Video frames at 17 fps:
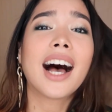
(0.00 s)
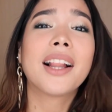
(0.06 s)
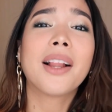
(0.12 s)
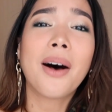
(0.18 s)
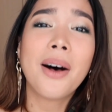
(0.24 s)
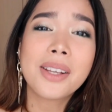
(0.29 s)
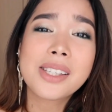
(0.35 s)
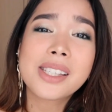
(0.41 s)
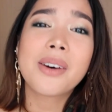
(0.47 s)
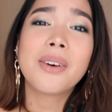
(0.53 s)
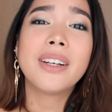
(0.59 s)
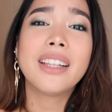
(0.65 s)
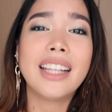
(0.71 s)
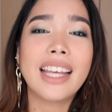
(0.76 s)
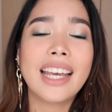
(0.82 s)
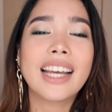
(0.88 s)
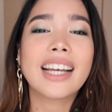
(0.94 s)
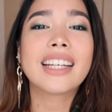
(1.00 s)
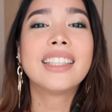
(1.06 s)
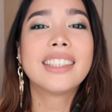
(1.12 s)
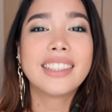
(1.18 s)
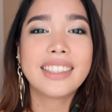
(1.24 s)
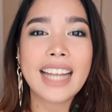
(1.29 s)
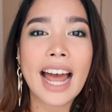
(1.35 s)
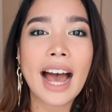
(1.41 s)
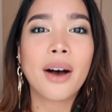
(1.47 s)
I'll also link
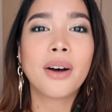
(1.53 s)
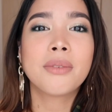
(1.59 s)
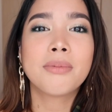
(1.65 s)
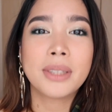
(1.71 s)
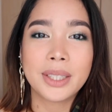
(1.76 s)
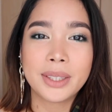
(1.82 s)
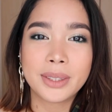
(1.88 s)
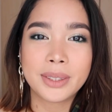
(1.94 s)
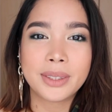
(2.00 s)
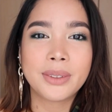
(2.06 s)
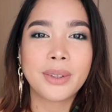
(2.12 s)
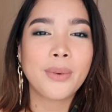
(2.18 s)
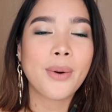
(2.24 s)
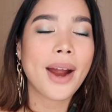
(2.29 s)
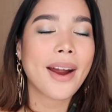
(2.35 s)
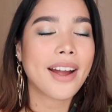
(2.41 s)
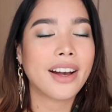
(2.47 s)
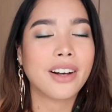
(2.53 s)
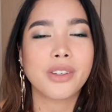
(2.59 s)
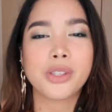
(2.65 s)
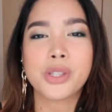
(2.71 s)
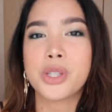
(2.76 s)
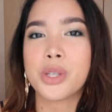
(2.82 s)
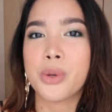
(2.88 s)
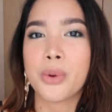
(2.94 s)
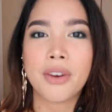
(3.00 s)
down below where
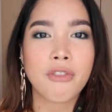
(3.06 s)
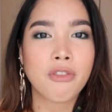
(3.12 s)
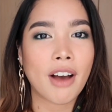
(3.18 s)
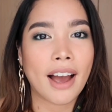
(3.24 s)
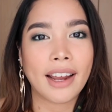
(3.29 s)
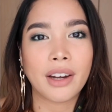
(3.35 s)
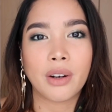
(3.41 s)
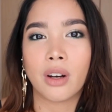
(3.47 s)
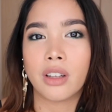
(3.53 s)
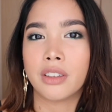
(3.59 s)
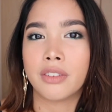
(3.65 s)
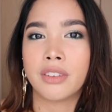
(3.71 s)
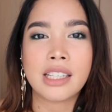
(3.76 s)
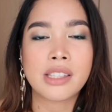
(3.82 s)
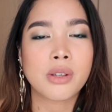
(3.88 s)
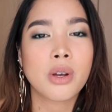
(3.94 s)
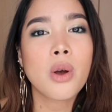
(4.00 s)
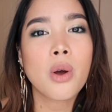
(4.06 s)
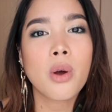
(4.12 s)
else you can find all of these